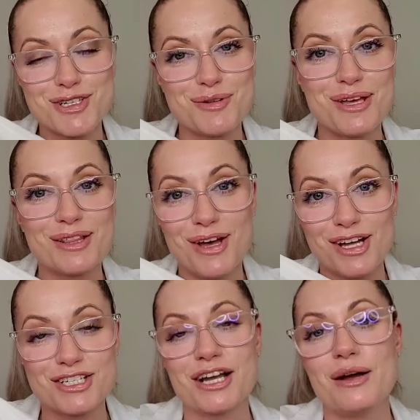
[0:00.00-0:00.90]
to be
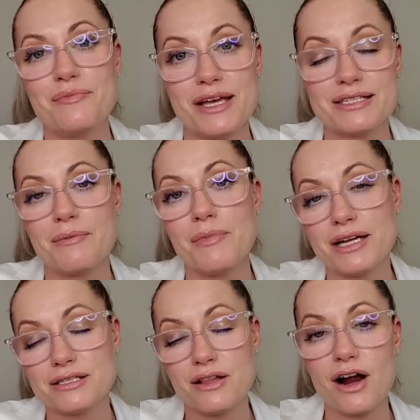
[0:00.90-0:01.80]
launching amazing
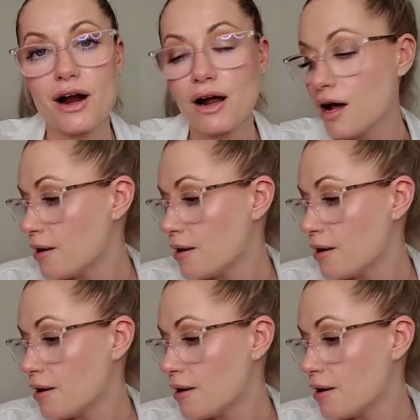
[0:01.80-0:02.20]
micellar